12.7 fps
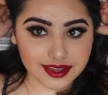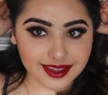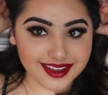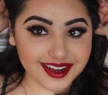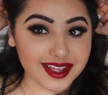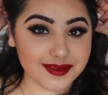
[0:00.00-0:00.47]

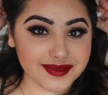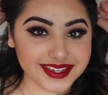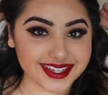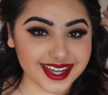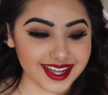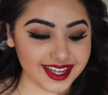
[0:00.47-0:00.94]
extra
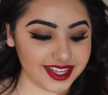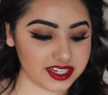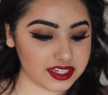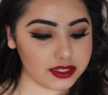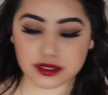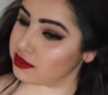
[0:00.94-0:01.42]
oomph
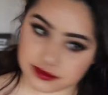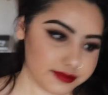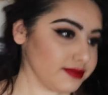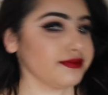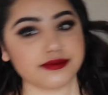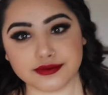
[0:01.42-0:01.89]
into it
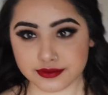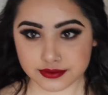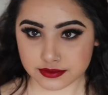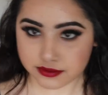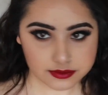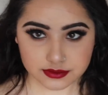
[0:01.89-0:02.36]
that makes it
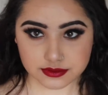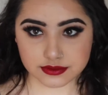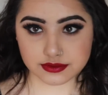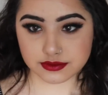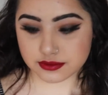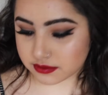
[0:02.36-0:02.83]
different from a
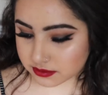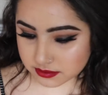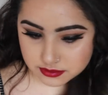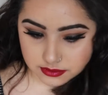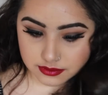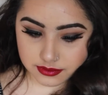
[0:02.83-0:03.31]

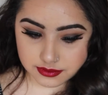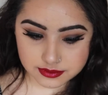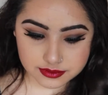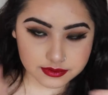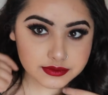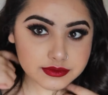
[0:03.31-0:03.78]
regular
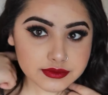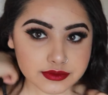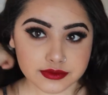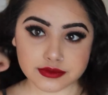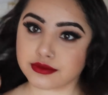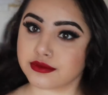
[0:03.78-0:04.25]
red lipstick.
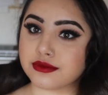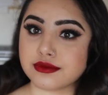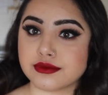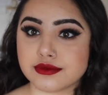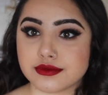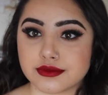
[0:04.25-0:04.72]

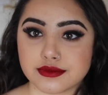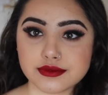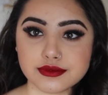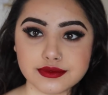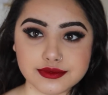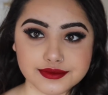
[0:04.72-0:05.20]

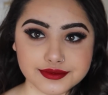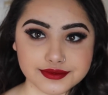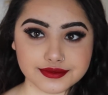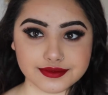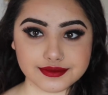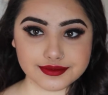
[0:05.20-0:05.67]

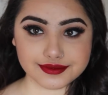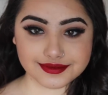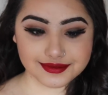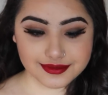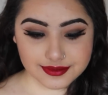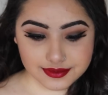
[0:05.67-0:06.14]
And
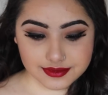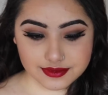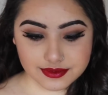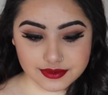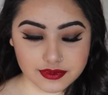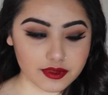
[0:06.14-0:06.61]
yeah,
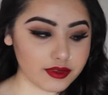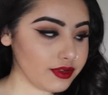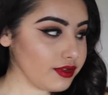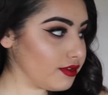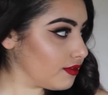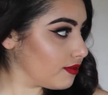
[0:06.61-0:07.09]
I feel
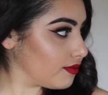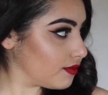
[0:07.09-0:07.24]
very old